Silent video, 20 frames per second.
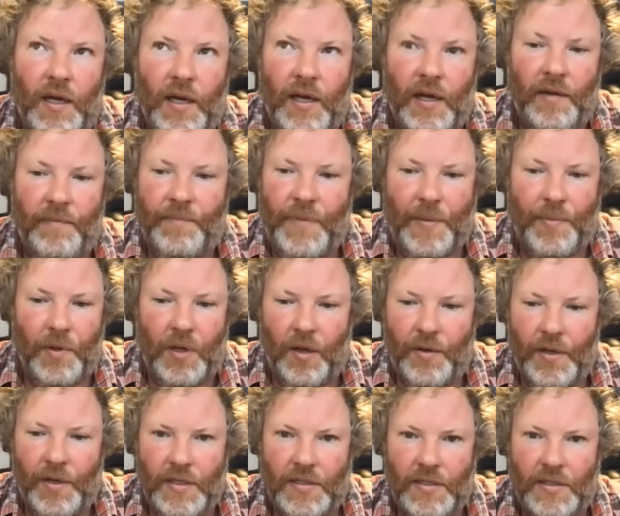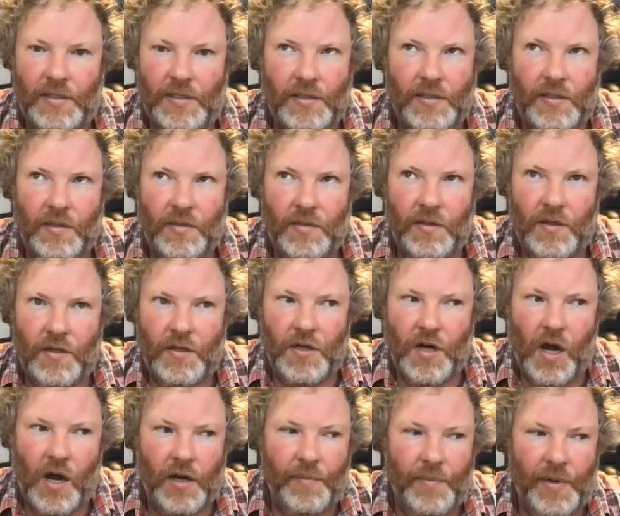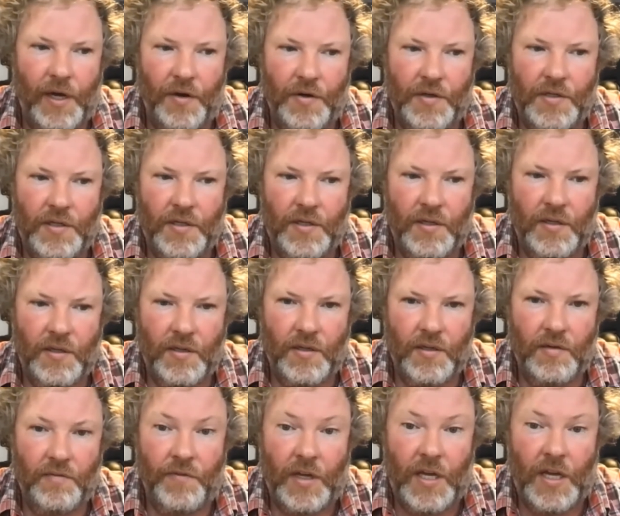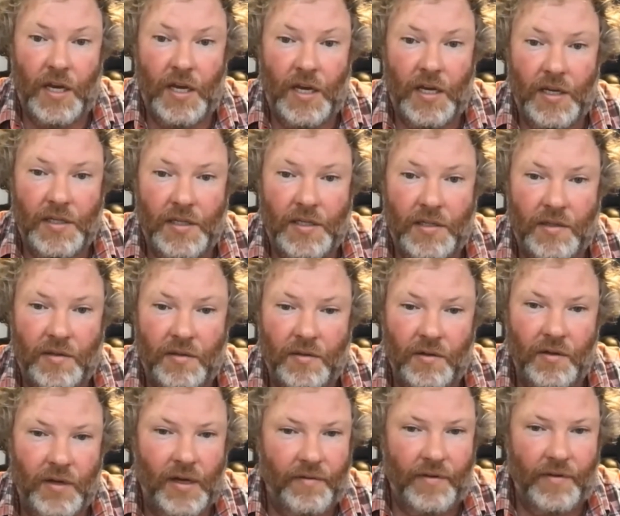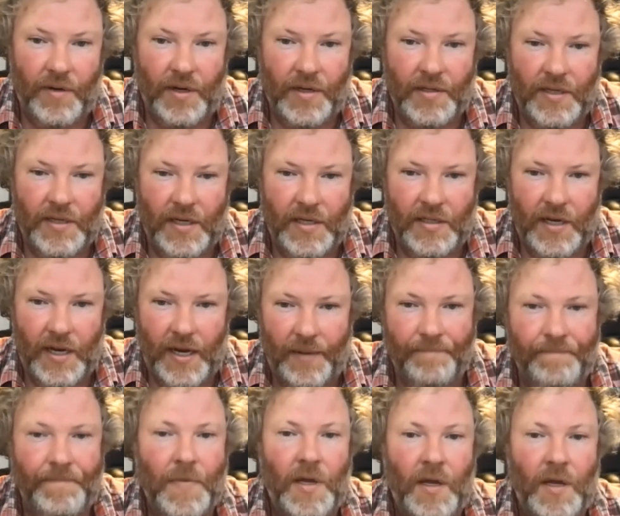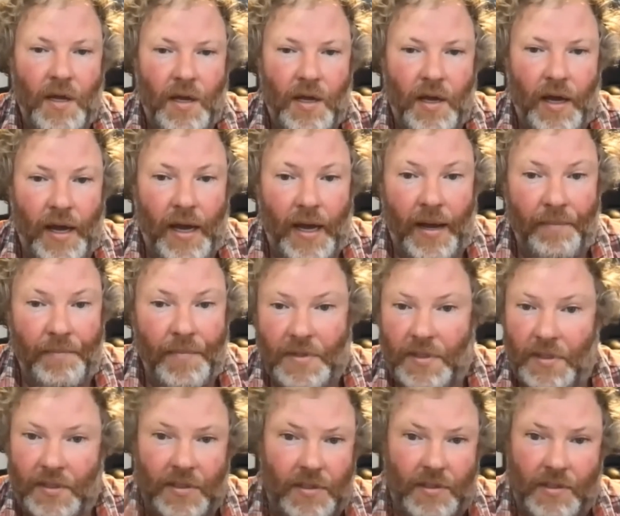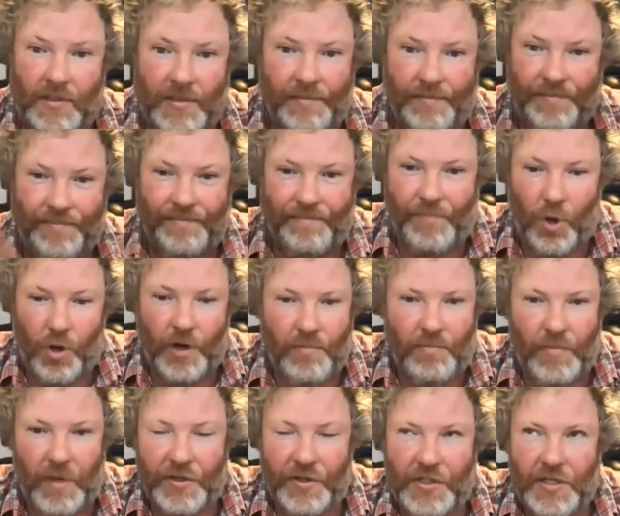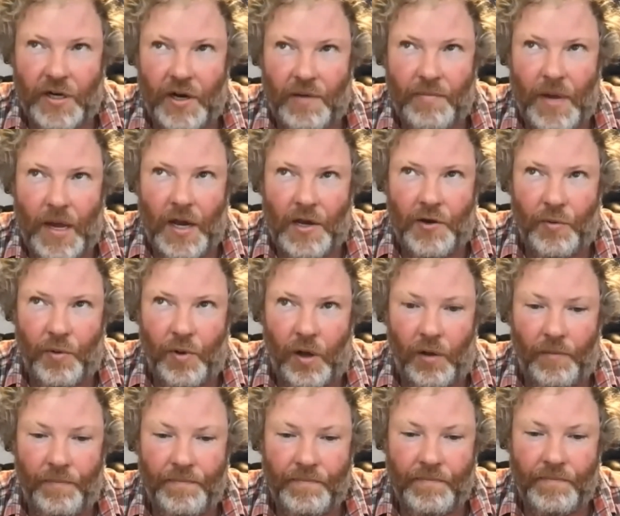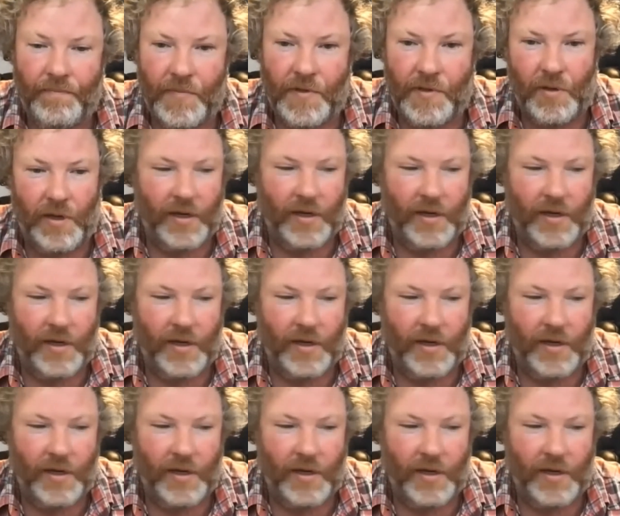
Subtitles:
People always talk about Vigedius, or however you want to say his name, is this important military manual. So I